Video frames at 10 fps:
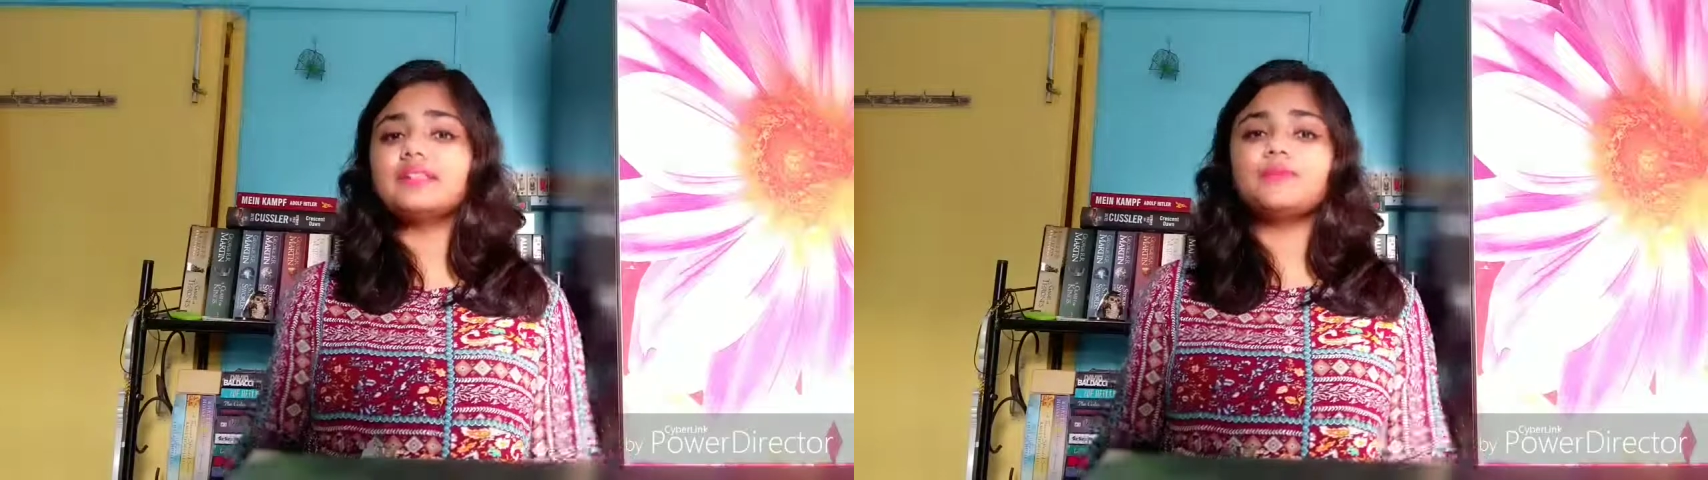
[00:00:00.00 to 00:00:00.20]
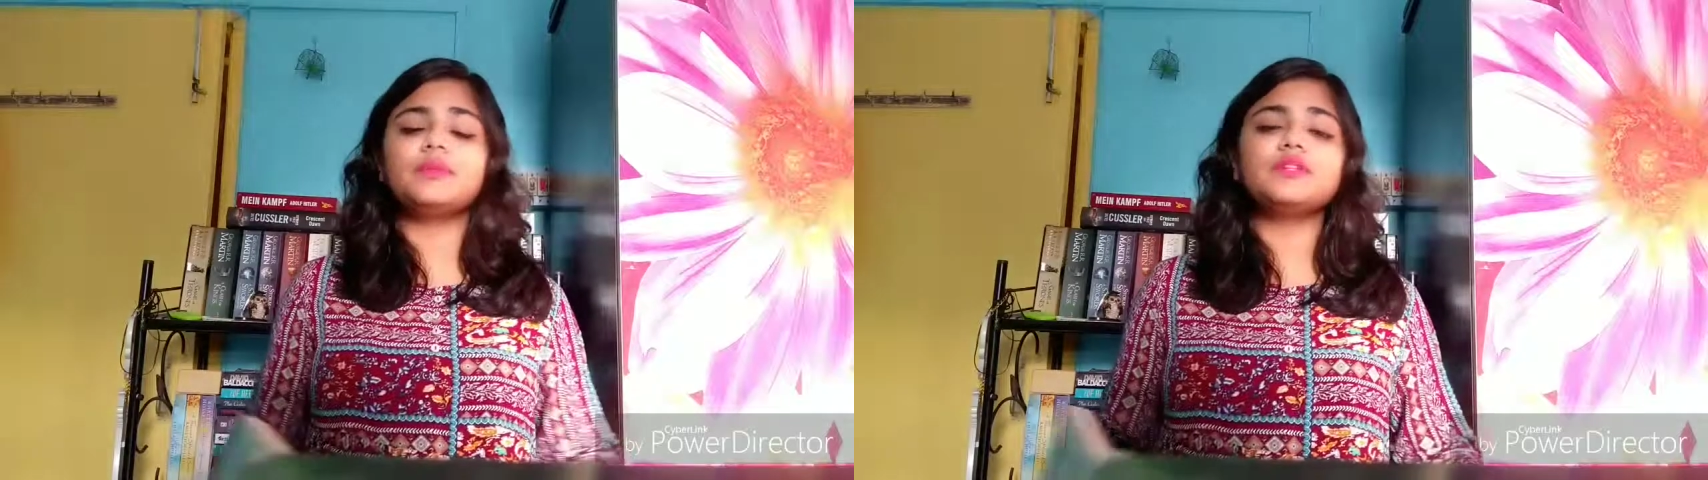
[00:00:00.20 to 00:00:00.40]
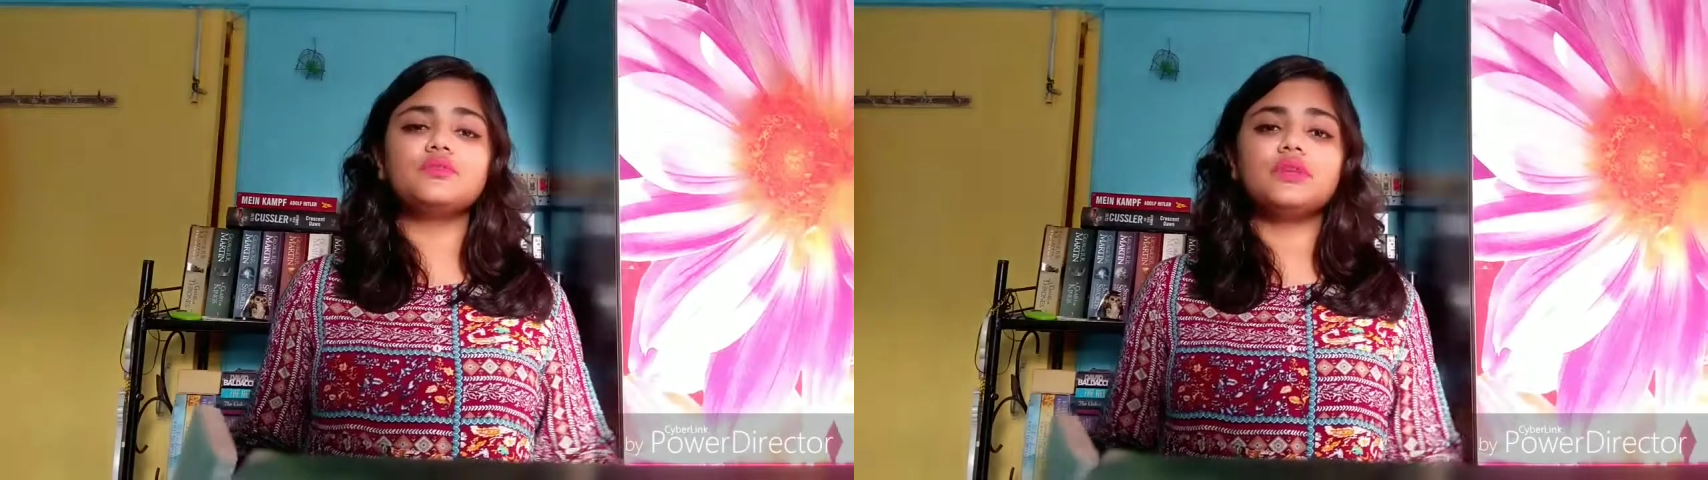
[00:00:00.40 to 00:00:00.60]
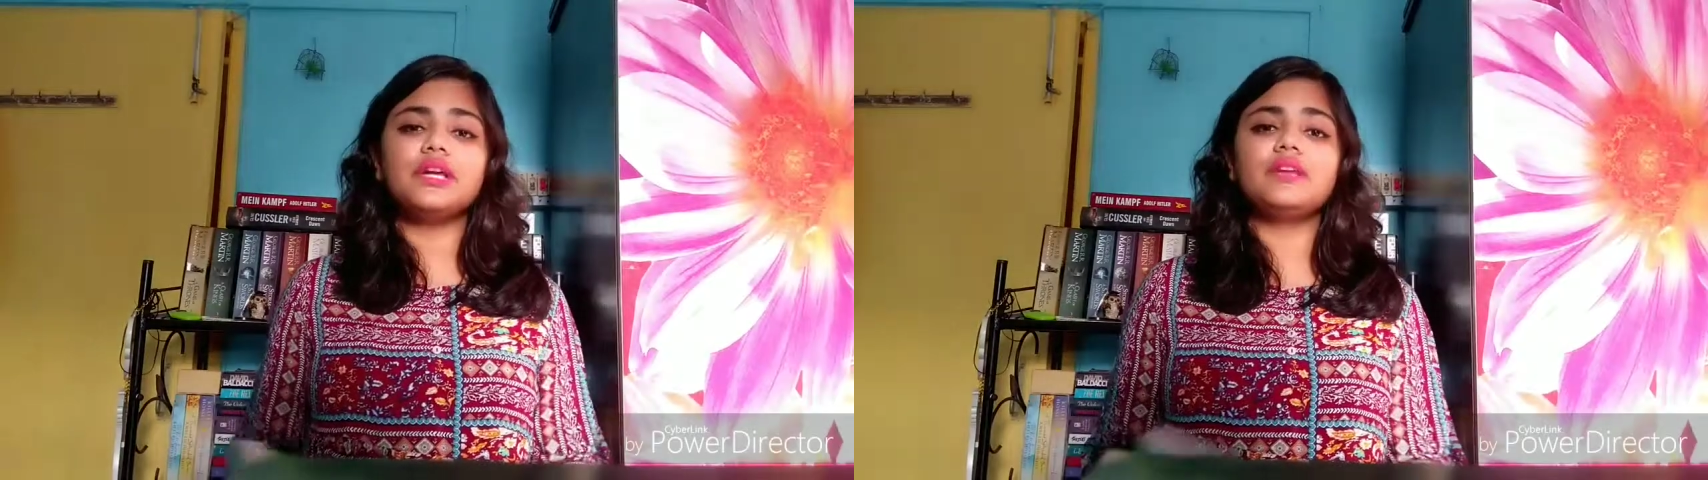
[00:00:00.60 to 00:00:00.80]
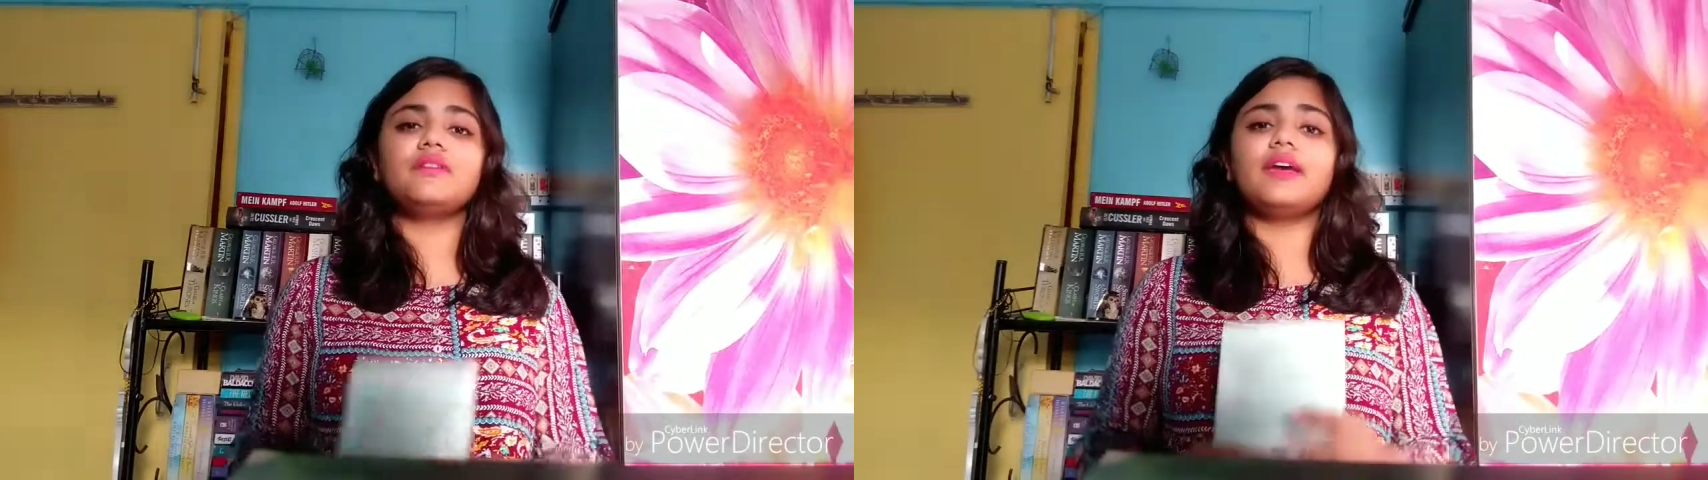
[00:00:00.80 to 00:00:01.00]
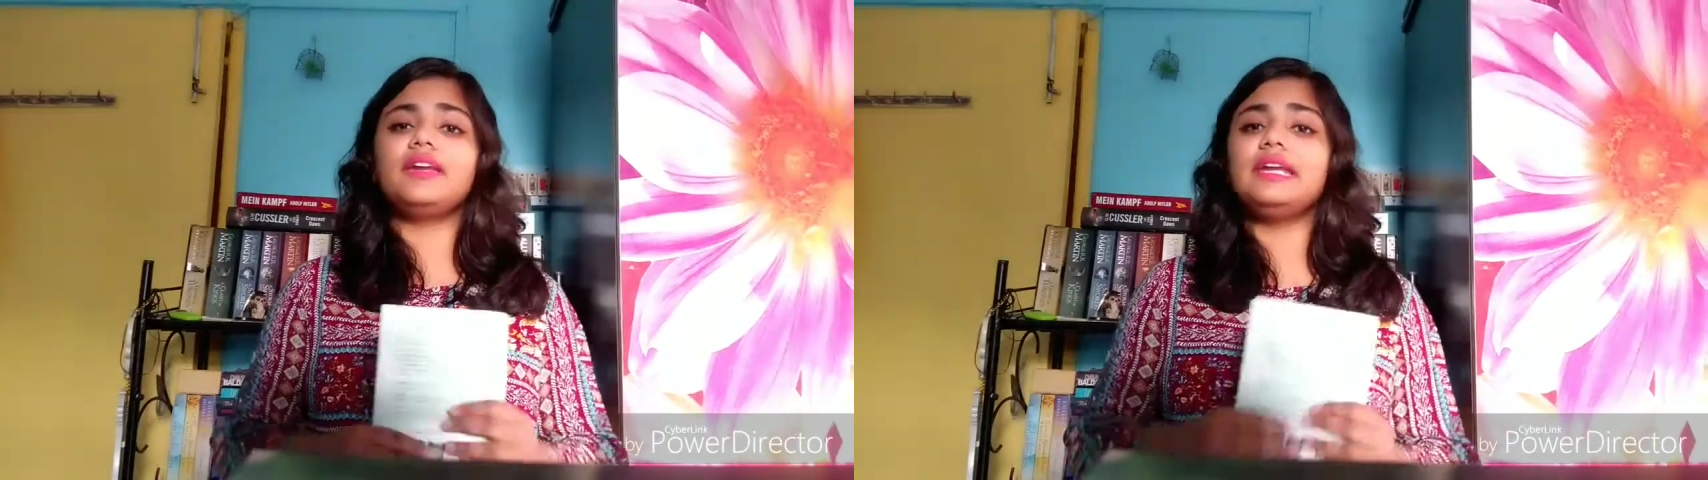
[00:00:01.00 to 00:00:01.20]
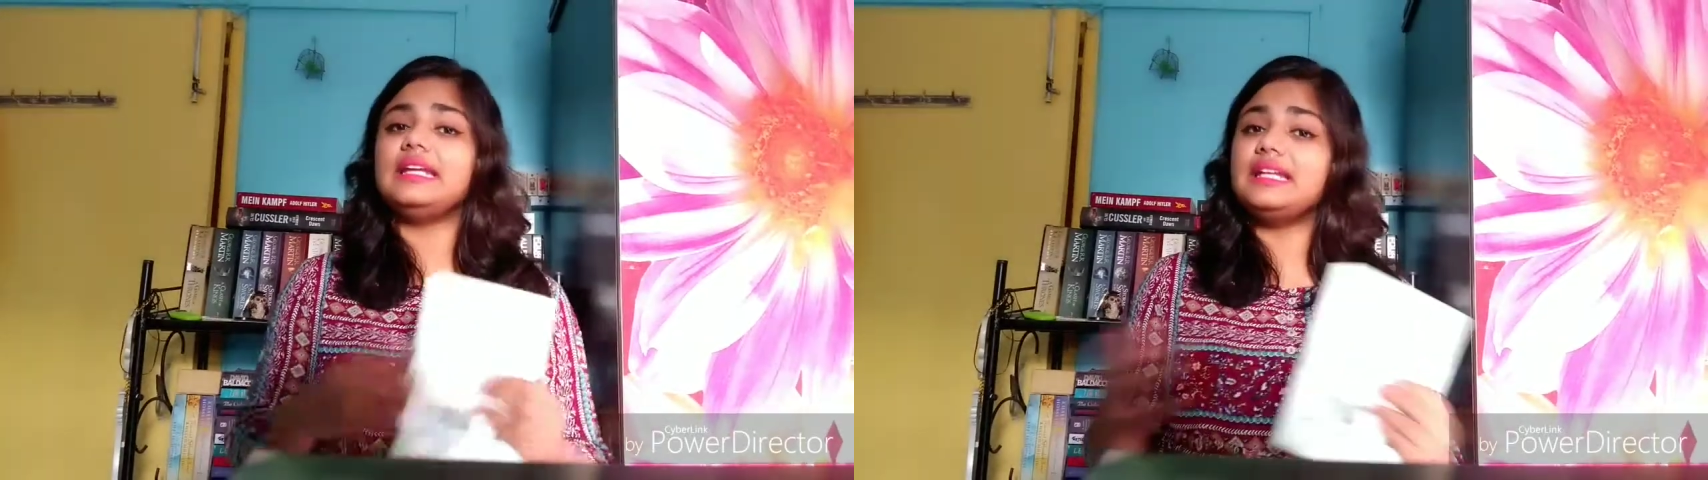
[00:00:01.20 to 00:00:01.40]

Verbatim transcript: simple to read very